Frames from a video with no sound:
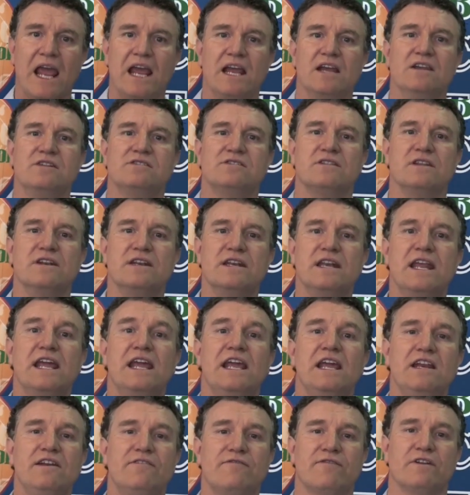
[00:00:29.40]
is the
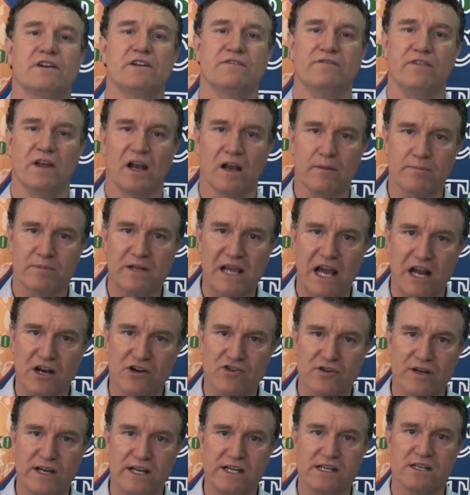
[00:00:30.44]
need for developed
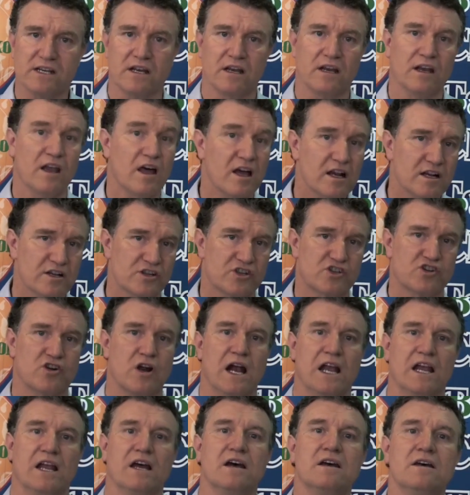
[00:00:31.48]
countries like
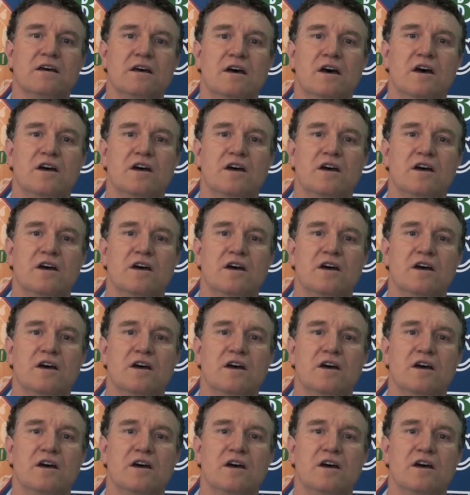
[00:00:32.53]
Australia